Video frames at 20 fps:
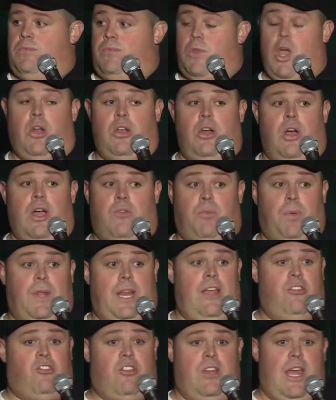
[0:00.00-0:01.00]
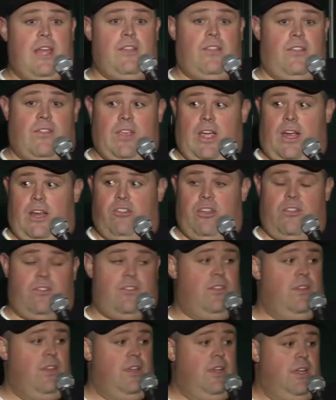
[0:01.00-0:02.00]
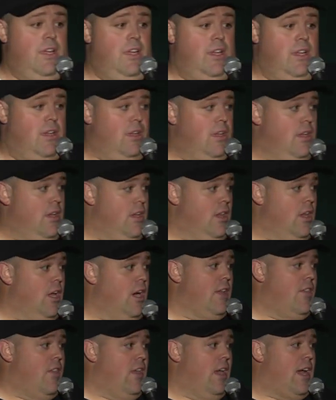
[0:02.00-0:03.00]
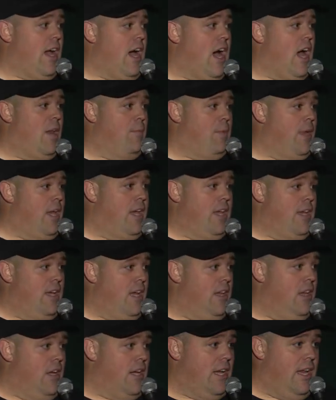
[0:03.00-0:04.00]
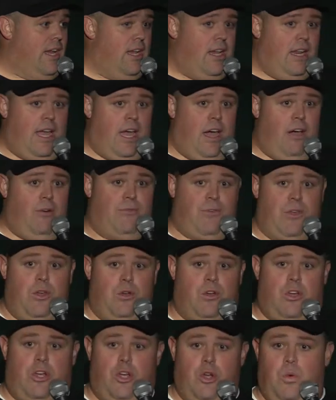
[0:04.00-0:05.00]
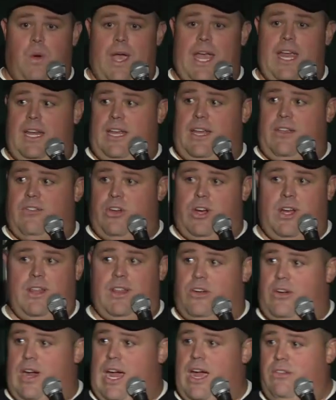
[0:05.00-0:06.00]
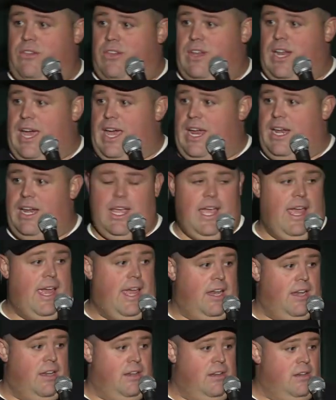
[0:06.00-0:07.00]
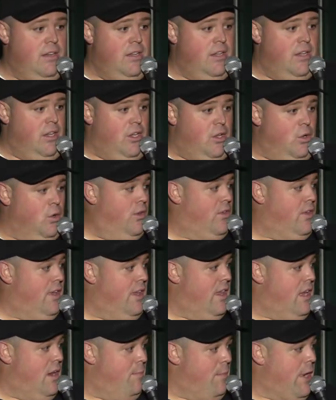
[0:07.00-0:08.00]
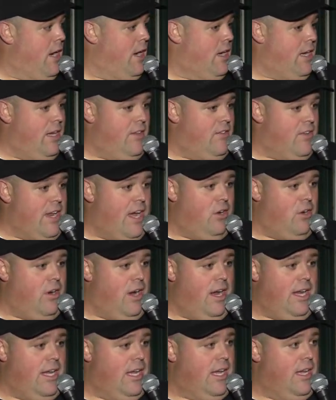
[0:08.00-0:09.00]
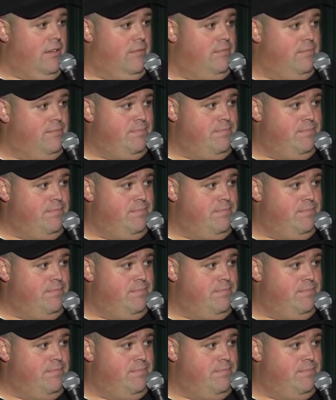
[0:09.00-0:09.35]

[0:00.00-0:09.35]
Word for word: No, no explanation necessary. Just look at the economy and look at how few Kuwaitis are in the crowd tonight, and you will see that America is now great again.